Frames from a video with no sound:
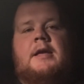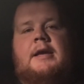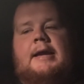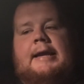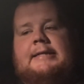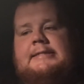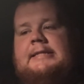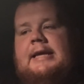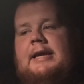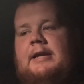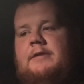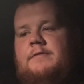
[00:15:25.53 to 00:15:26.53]
And
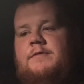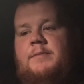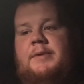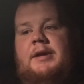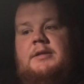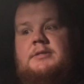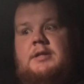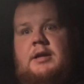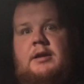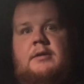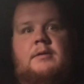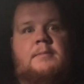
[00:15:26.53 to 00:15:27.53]
10 for me is
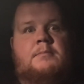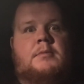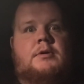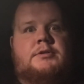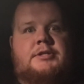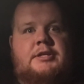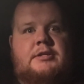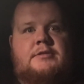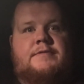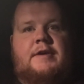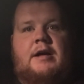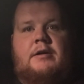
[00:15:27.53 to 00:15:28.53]
like Maltese
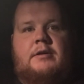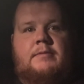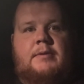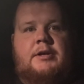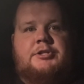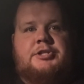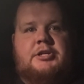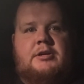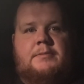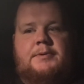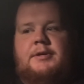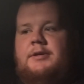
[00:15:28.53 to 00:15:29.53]
Falcon by
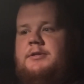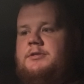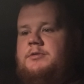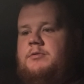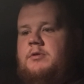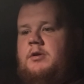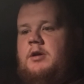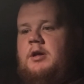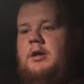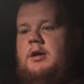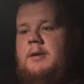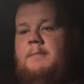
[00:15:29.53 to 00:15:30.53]
GLPs, or
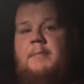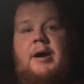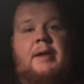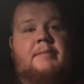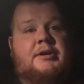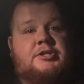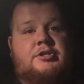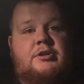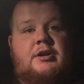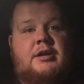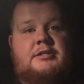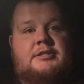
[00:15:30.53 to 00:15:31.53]
My Mixture
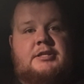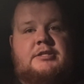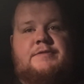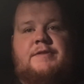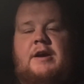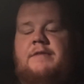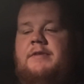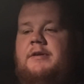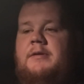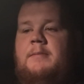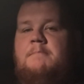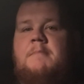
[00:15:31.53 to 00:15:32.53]
965,
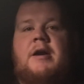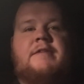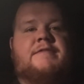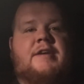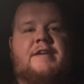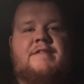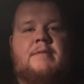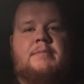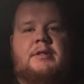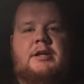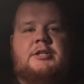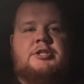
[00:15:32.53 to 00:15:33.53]
like my favorite
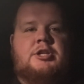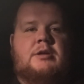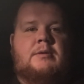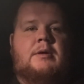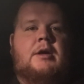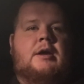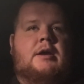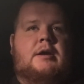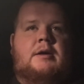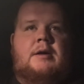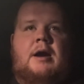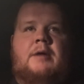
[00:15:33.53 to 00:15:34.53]
blends.
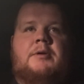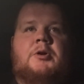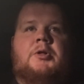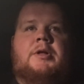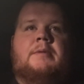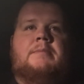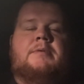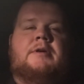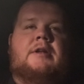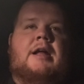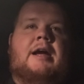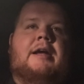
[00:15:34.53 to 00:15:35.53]
I would only put
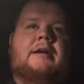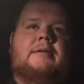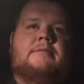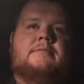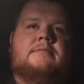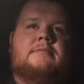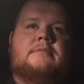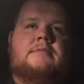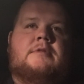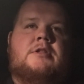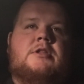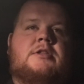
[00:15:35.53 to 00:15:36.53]
like
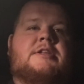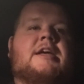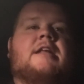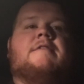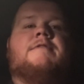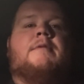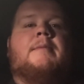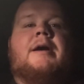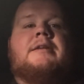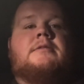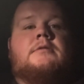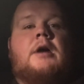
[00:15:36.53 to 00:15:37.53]
10 for my
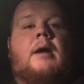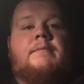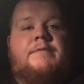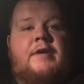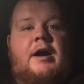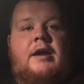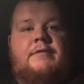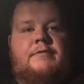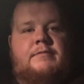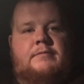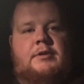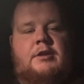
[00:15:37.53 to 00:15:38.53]
top 5,
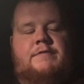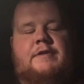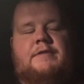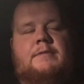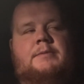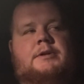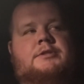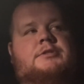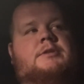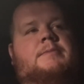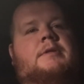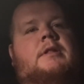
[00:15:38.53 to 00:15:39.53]
favorite blends,
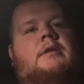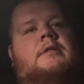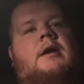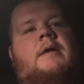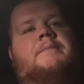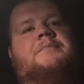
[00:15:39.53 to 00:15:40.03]
something like that.